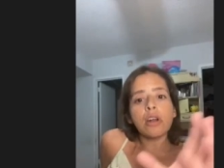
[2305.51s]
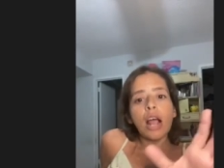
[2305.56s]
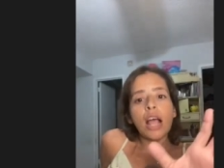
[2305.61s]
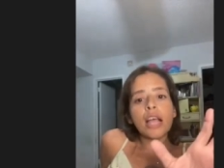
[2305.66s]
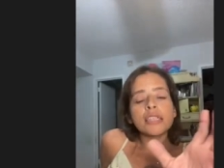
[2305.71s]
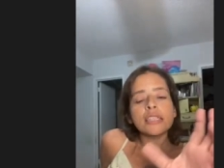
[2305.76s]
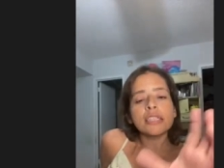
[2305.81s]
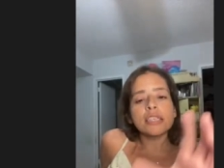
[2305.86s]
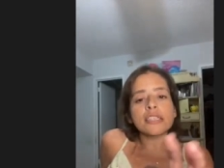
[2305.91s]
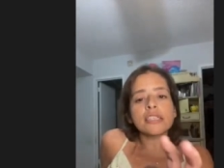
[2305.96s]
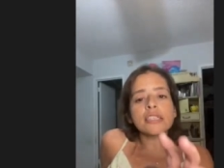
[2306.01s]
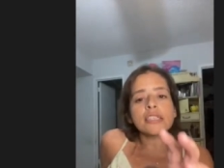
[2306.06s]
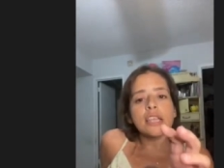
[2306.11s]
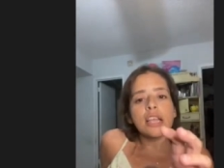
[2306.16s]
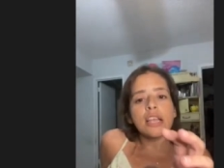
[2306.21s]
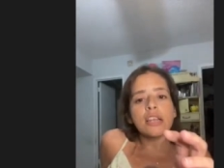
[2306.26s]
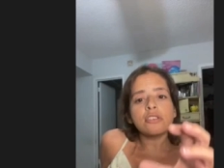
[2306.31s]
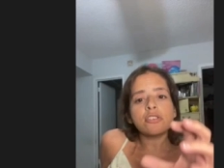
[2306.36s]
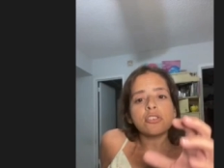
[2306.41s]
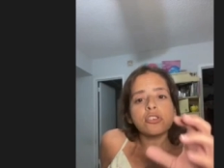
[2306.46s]
Oh, I did
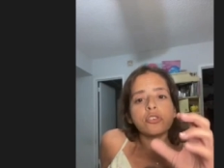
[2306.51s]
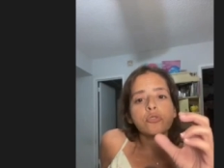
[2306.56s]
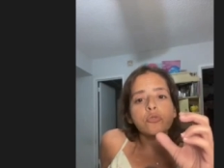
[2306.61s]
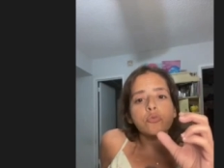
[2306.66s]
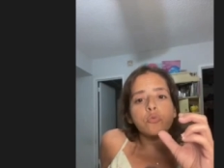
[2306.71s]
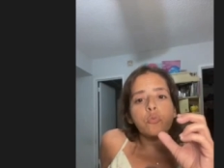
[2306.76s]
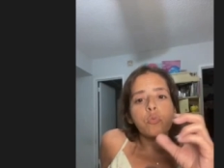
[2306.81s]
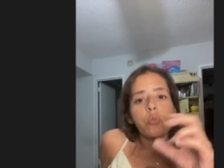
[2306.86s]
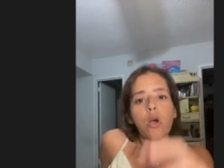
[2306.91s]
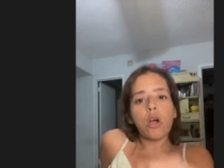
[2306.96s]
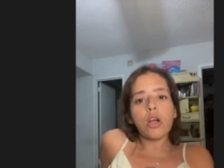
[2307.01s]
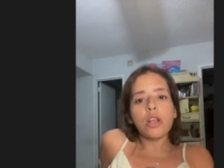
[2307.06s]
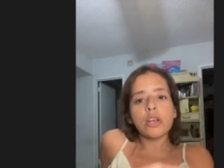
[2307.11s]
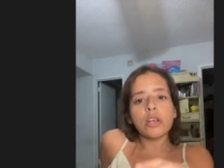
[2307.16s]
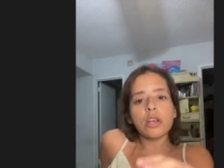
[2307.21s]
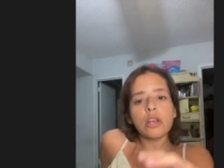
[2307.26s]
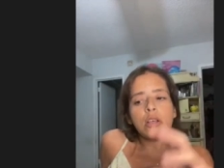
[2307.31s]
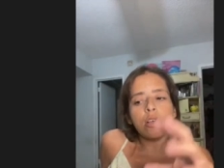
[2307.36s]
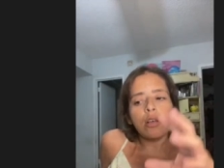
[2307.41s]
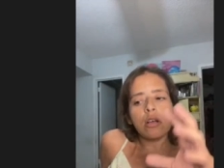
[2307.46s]
send you
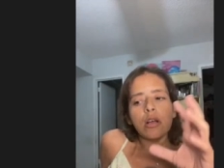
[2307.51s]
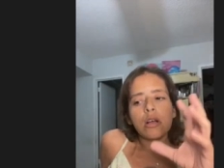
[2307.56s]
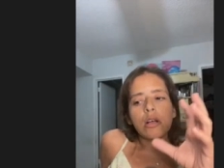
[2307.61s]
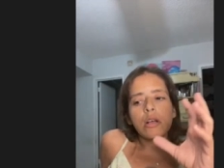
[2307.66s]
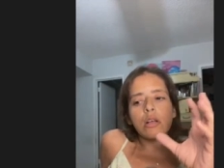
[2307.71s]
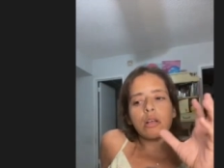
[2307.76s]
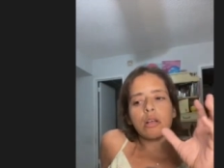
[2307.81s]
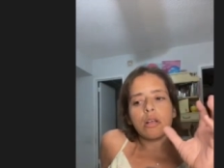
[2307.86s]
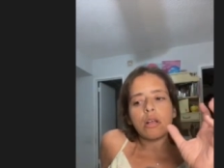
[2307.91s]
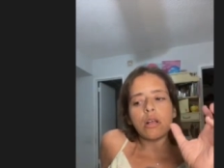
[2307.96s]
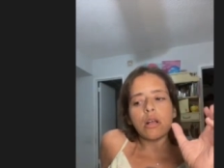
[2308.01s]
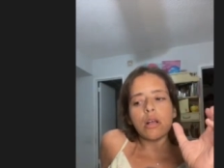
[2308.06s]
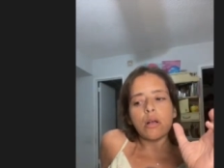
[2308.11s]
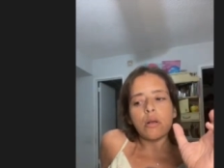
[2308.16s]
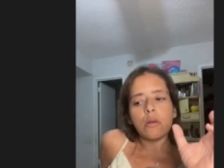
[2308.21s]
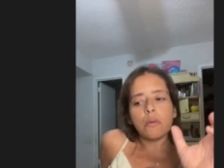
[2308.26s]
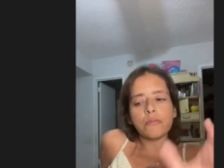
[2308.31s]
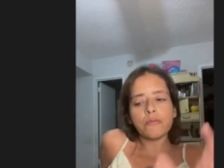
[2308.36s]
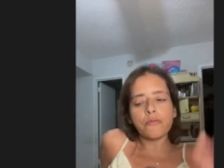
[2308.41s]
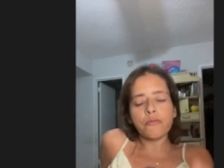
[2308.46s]
one
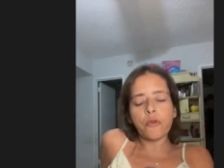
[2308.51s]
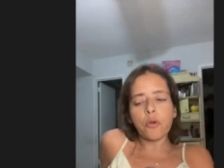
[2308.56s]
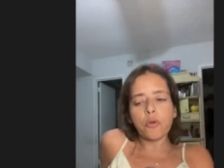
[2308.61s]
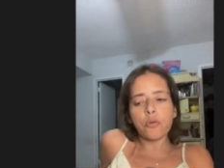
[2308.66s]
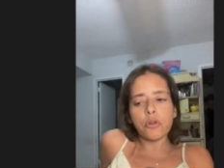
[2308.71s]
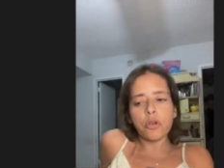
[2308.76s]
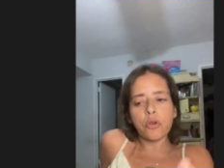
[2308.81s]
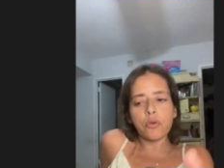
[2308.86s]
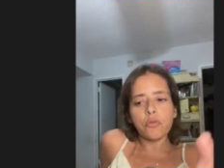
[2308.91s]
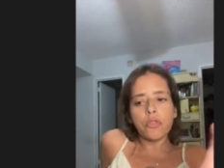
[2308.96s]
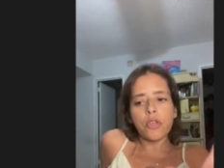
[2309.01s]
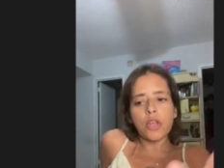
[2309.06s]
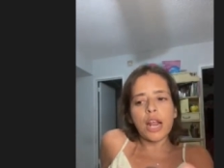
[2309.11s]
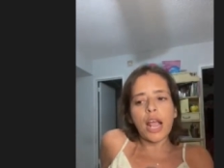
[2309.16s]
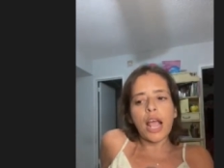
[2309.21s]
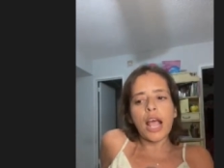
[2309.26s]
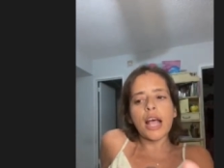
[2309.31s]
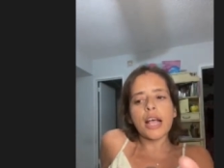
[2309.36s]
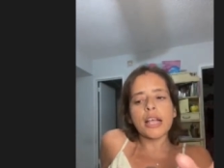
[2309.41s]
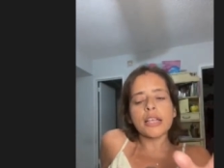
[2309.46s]
photo that
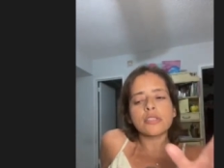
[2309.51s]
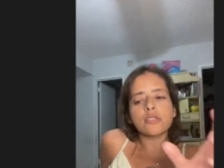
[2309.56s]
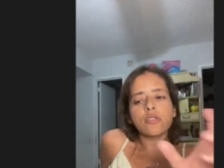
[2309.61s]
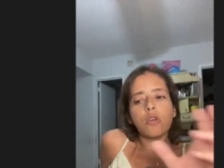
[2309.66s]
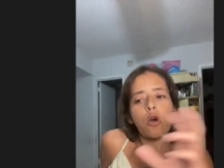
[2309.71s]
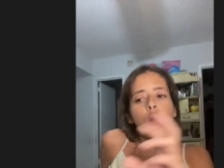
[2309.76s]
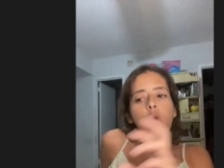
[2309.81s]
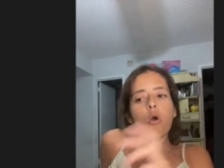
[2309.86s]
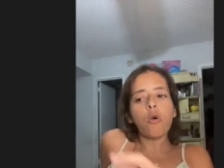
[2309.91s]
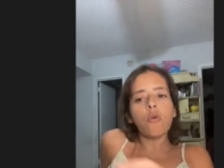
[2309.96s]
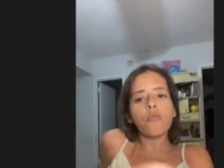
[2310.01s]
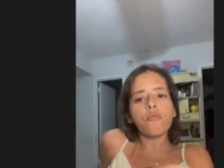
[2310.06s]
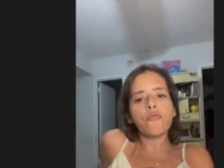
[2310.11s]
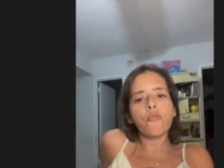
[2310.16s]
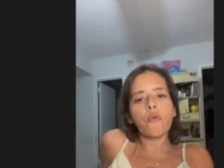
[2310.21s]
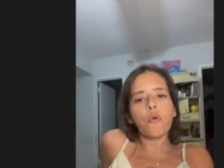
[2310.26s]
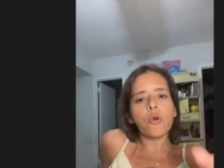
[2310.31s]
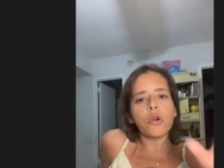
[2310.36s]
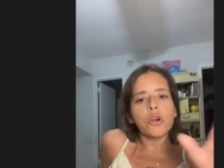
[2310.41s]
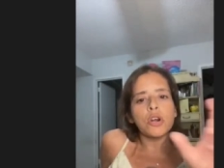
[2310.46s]
has all
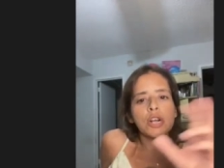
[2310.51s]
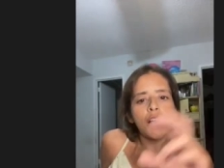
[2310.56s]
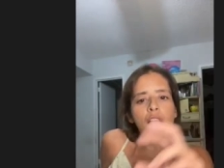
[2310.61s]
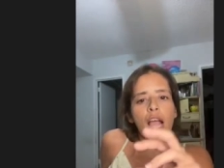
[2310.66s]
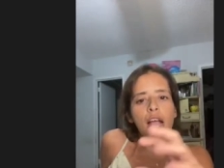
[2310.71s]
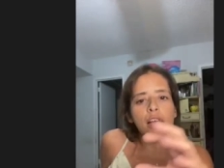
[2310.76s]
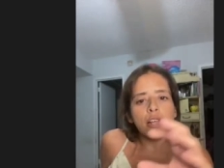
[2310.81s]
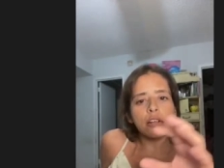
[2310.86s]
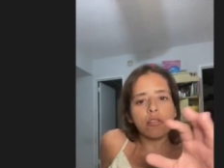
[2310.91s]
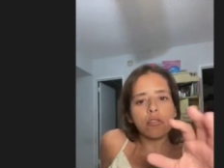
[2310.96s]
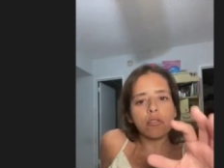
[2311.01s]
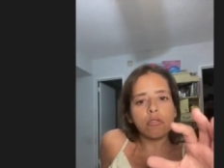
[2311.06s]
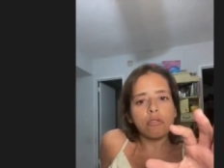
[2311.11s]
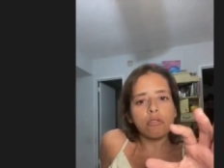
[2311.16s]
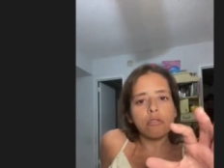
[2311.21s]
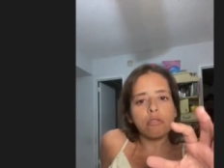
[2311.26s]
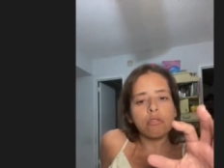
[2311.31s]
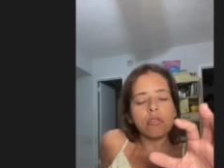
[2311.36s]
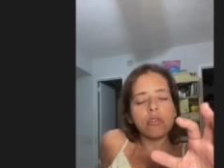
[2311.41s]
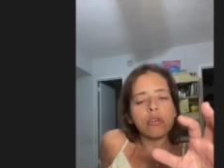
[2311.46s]
four
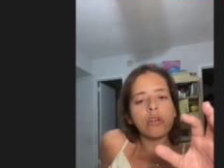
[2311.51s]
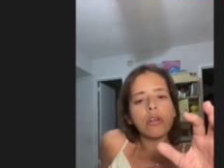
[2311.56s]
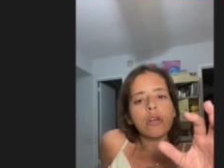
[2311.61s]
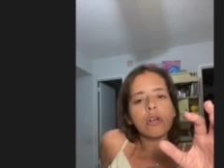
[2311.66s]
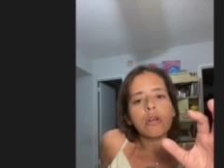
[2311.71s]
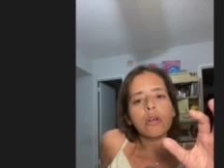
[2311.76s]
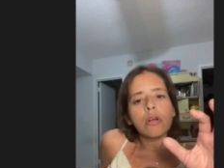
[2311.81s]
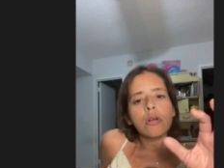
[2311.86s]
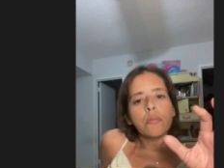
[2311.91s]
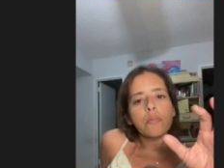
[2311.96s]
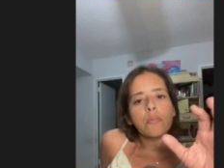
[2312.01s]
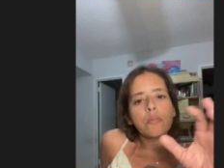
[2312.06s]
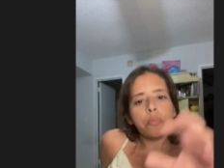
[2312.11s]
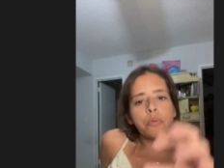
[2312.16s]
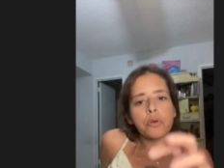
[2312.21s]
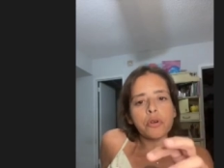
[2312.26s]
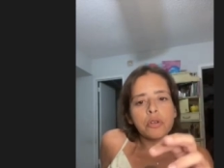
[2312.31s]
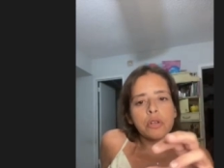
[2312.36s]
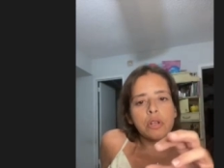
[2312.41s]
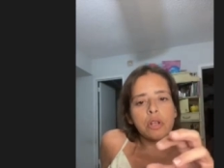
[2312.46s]
KatGirl
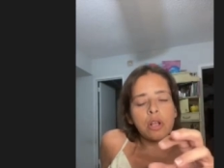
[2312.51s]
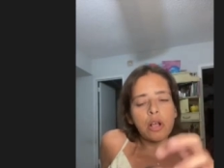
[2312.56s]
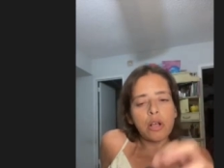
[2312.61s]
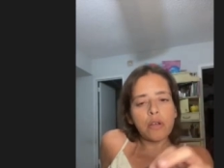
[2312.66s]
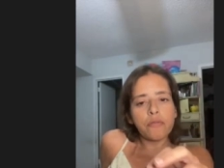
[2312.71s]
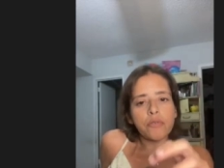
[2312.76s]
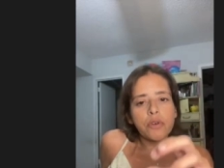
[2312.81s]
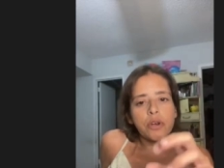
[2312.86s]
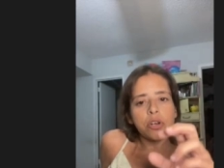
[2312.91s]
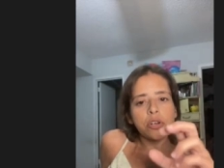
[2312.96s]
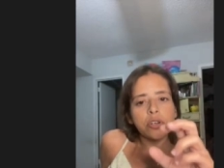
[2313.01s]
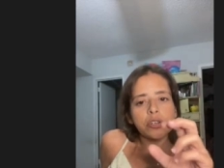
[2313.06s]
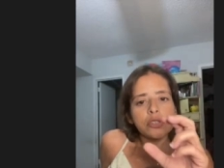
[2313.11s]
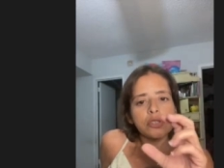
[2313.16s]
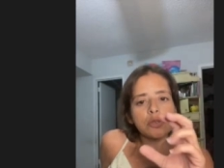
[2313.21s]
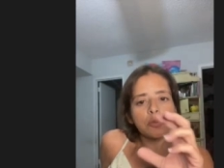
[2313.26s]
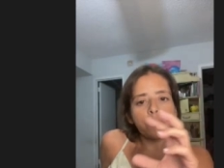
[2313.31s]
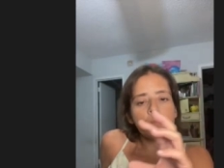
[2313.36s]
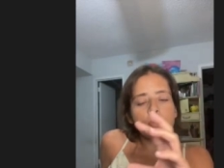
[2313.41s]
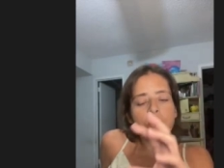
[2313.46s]
book
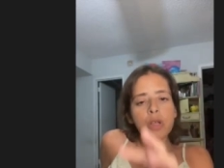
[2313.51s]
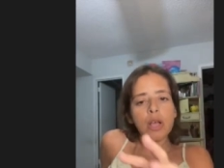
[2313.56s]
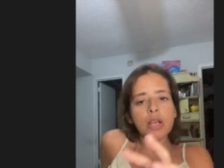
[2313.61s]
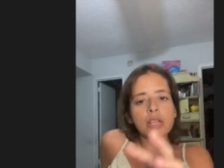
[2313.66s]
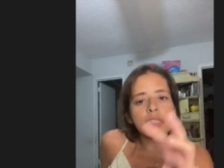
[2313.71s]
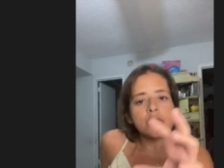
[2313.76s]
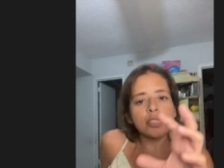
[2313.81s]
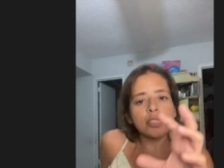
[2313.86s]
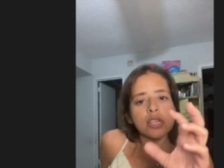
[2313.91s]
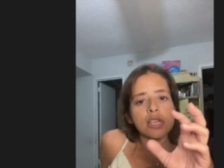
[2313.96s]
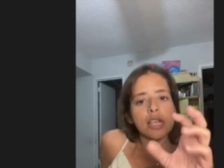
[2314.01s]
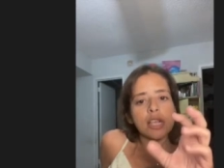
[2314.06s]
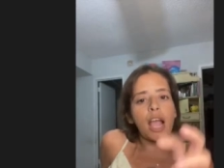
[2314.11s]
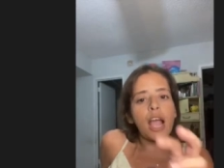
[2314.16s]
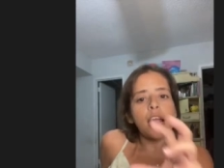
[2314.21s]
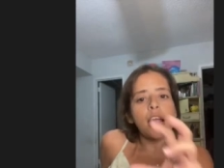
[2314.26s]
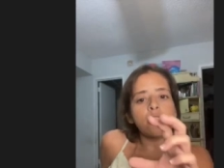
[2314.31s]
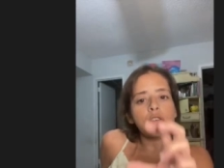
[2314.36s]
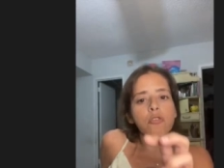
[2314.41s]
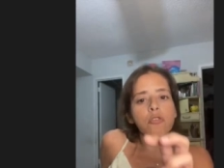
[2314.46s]
covers, plus the
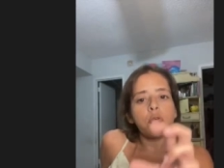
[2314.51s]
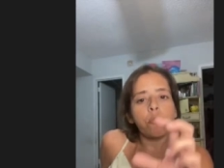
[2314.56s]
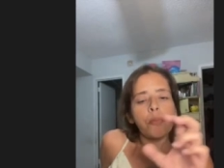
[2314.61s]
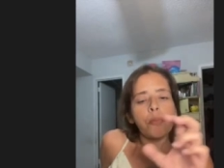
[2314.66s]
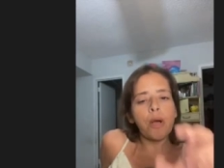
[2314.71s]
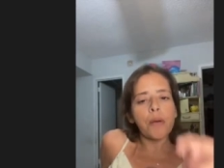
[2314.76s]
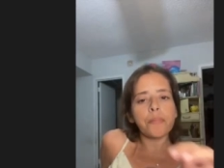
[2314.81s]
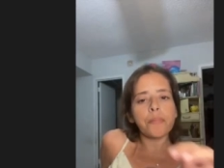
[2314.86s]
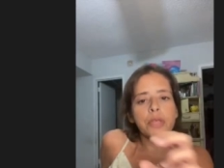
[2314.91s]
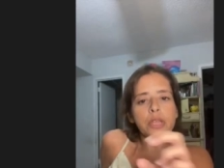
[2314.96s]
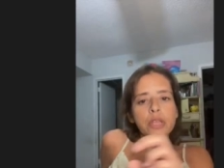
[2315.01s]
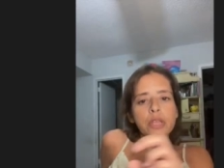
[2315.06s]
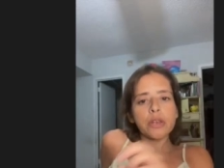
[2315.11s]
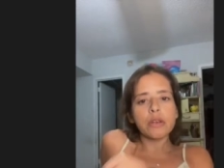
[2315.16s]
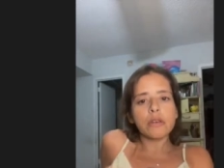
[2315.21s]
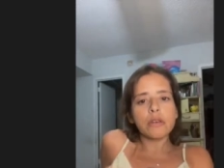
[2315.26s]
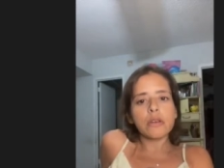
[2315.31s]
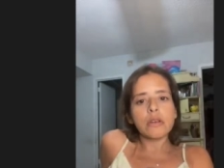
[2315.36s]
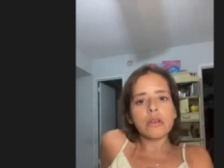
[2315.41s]
KatGirl puppet.